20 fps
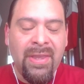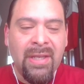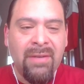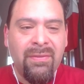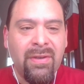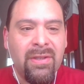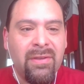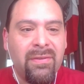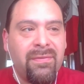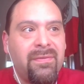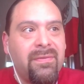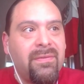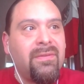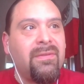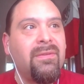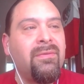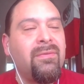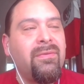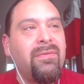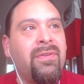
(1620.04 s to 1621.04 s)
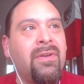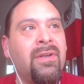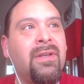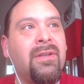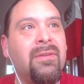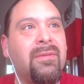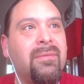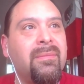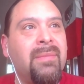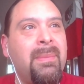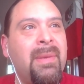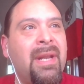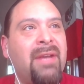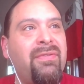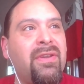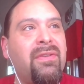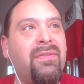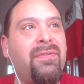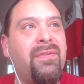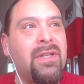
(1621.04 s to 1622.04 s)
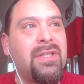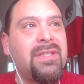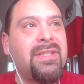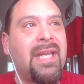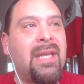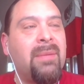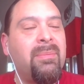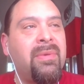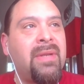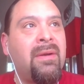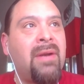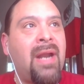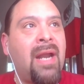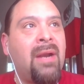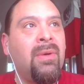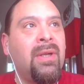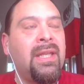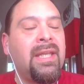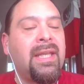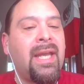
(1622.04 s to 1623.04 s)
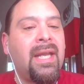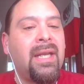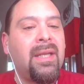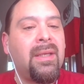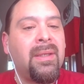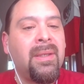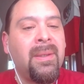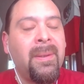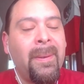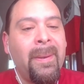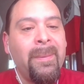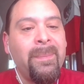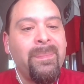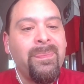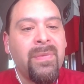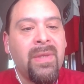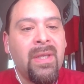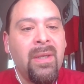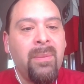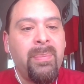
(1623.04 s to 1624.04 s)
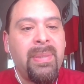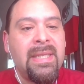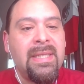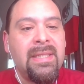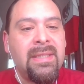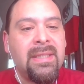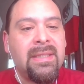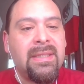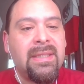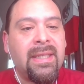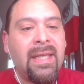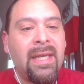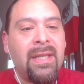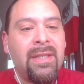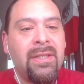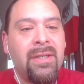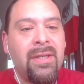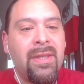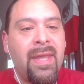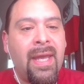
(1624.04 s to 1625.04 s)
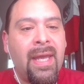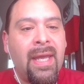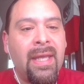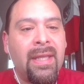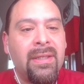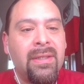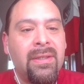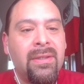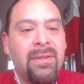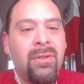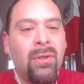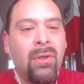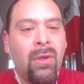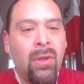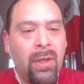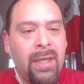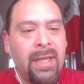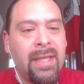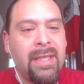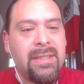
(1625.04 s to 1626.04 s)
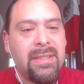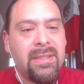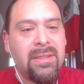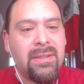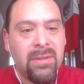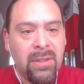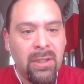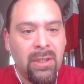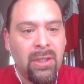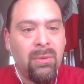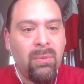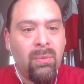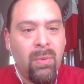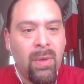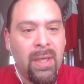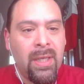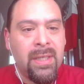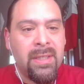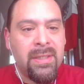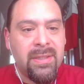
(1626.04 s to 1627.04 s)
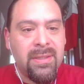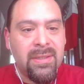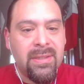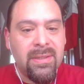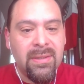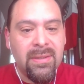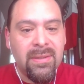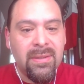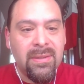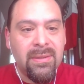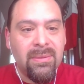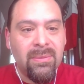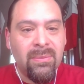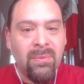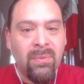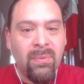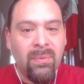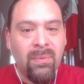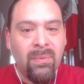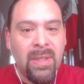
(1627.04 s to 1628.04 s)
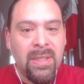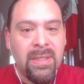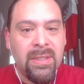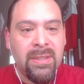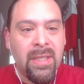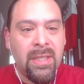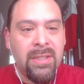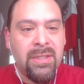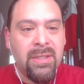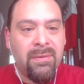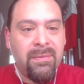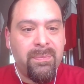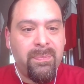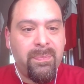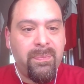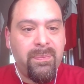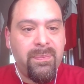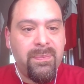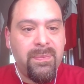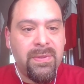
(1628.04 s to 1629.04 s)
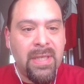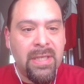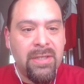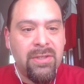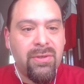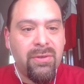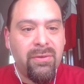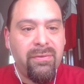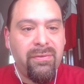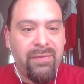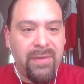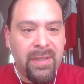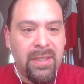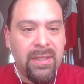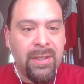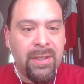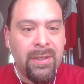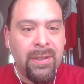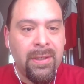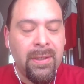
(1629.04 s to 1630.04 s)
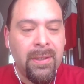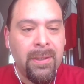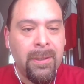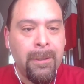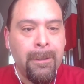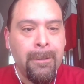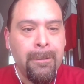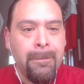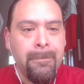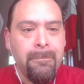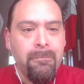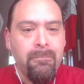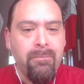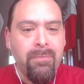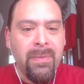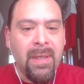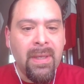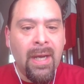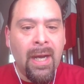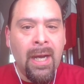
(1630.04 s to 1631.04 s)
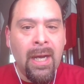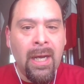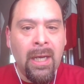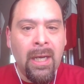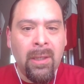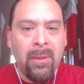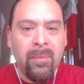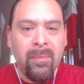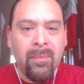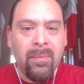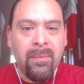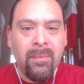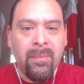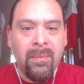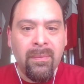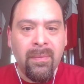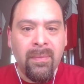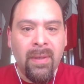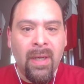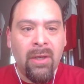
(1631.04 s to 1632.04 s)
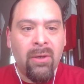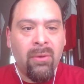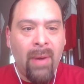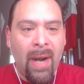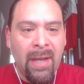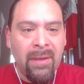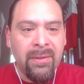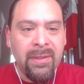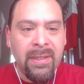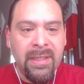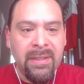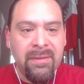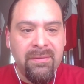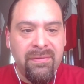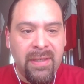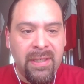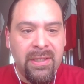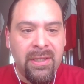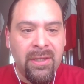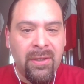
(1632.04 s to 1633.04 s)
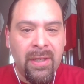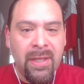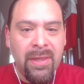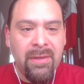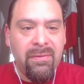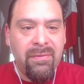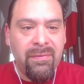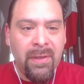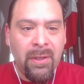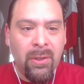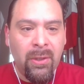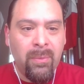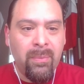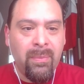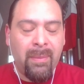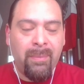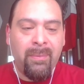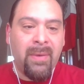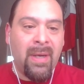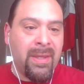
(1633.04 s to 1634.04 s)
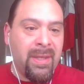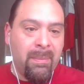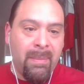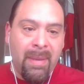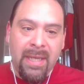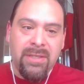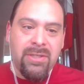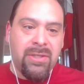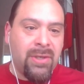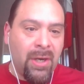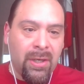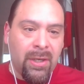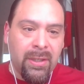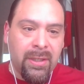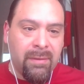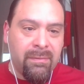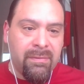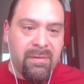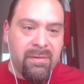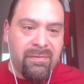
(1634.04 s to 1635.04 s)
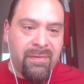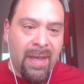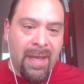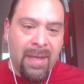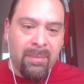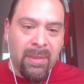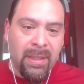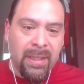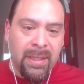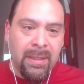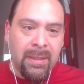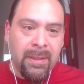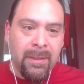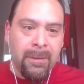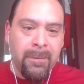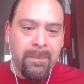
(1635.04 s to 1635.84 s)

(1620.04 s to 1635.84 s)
think for maybe not for the first time, but I really kind of pieced it together that Dolores, you know, was such a central figure, a grounding figure in the film, the matriarch of the family,